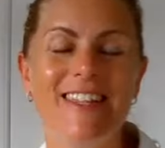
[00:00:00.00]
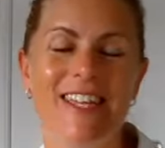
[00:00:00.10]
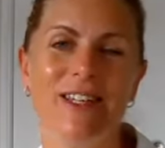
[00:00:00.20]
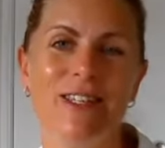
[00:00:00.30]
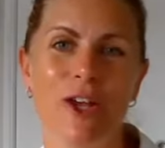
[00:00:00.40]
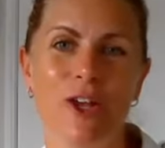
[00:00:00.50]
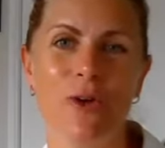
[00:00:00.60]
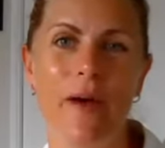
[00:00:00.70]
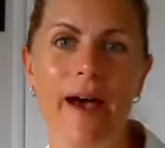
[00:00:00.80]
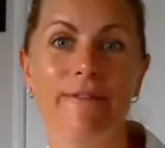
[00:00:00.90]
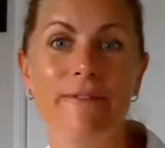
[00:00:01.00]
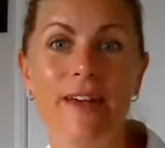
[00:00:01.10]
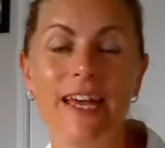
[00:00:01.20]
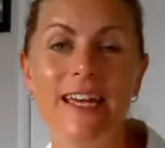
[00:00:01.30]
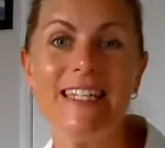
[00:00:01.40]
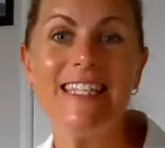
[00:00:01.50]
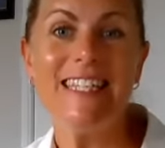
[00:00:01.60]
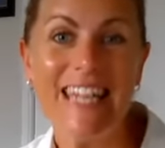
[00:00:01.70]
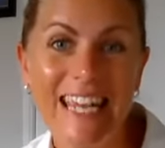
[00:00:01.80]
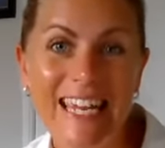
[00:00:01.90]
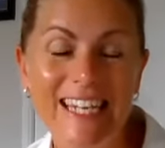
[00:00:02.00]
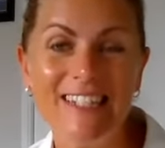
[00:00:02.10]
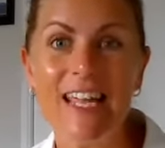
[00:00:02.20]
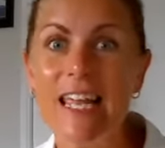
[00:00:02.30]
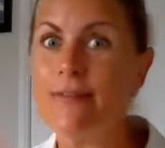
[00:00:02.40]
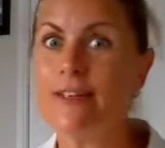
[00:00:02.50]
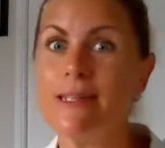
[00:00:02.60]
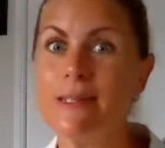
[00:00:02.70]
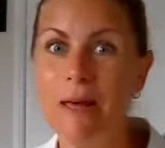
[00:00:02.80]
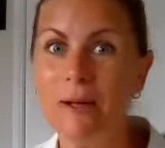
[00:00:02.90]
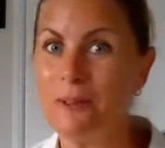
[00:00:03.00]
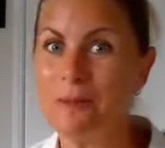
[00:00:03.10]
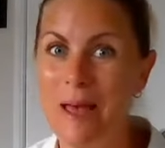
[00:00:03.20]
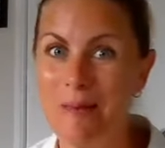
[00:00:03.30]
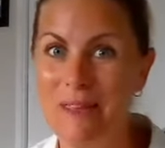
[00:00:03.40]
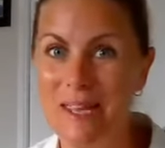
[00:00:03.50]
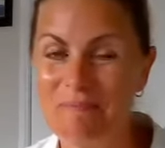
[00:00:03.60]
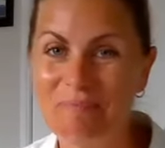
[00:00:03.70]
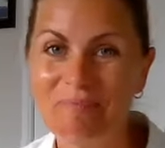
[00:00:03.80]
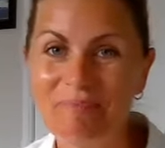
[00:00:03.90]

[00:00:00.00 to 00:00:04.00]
things that you have seen, even smelt maybe.